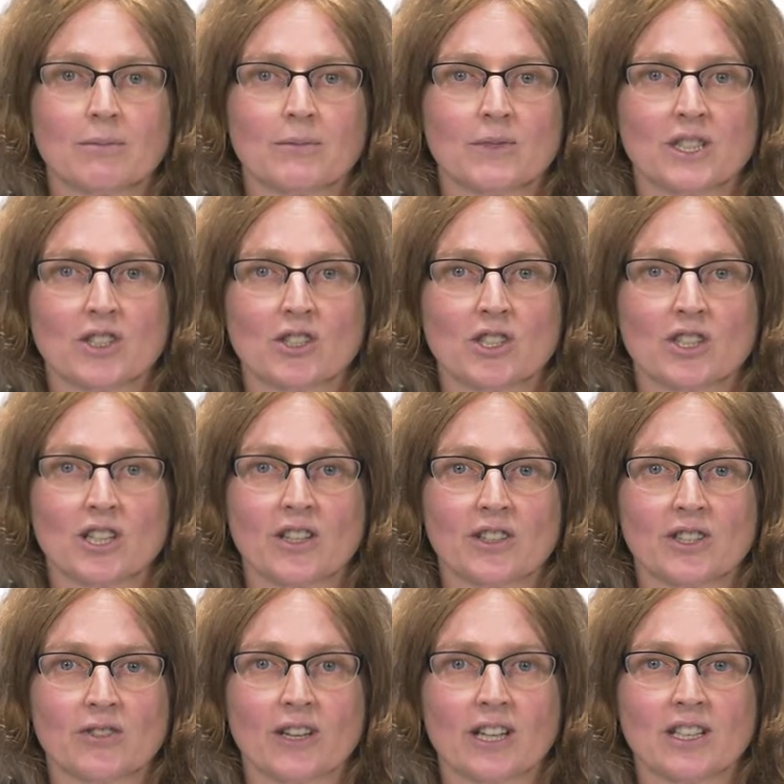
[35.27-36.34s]
such as
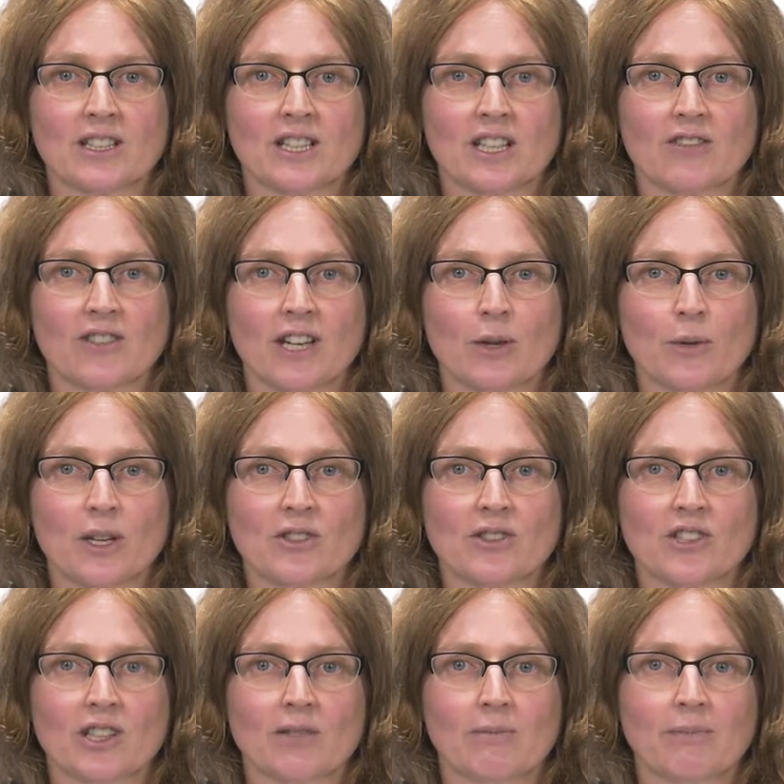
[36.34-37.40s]
answering a survey
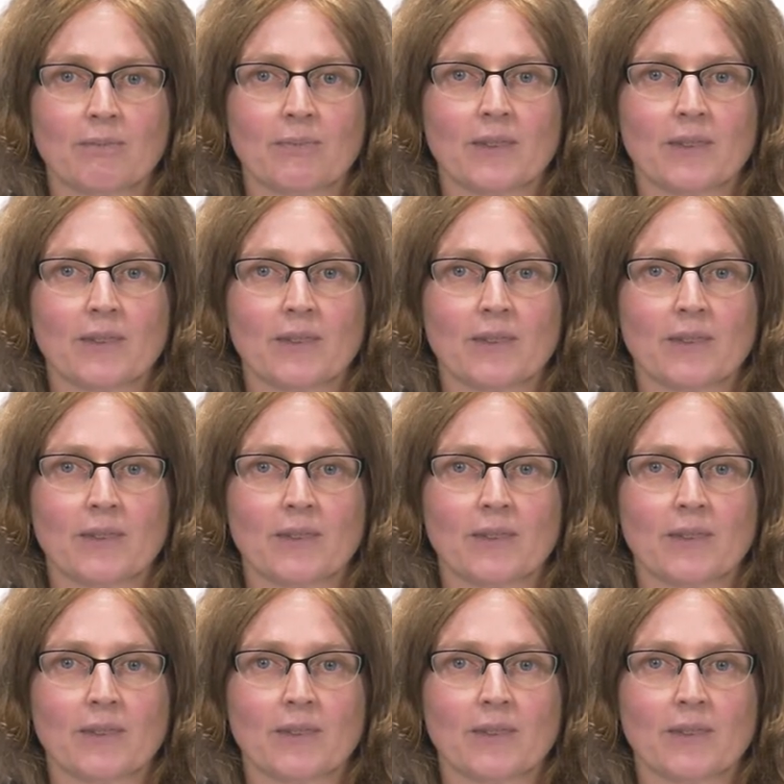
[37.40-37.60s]
question.